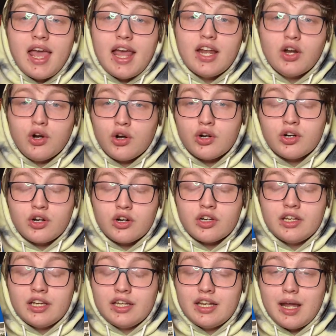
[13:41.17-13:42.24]
and her and her
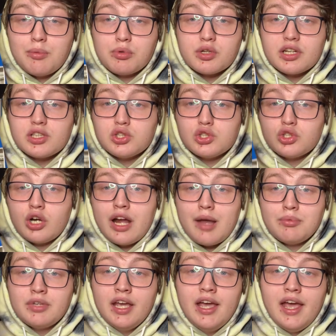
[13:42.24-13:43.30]
kidnapper gets
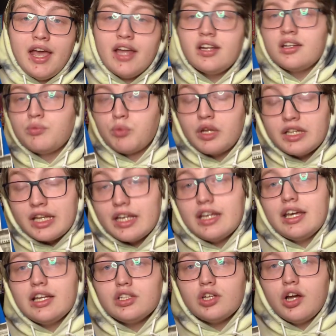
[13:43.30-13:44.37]
trapped, and then when they
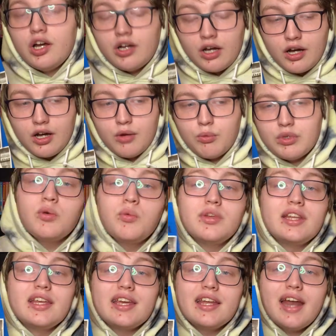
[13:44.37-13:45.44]
get
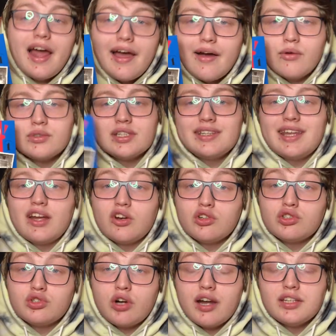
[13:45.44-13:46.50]
out, they are
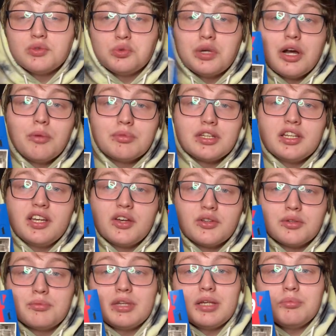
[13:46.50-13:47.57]
trying to help the
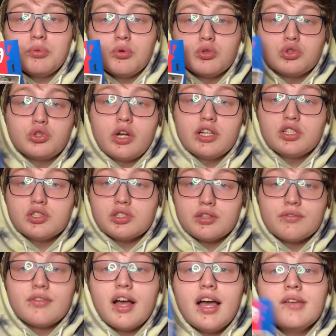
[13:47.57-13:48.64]
other people try to
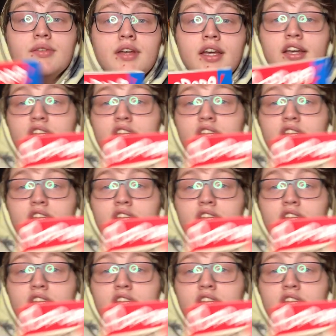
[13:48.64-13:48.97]
survive.